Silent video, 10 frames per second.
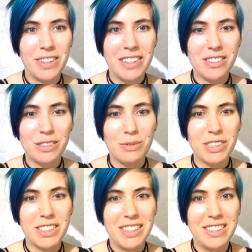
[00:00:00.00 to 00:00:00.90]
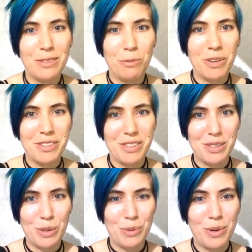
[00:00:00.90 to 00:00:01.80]
And there's some really neat
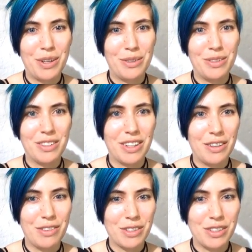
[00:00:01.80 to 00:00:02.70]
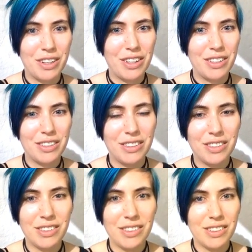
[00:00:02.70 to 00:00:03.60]
ones around. I've actually got
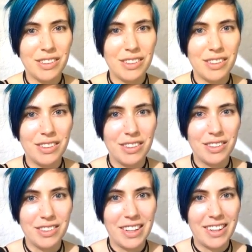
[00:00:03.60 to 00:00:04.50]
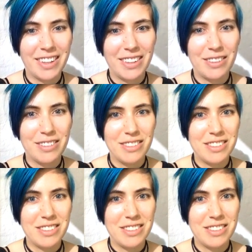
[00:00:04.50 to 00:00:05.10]
yeah, I don't know.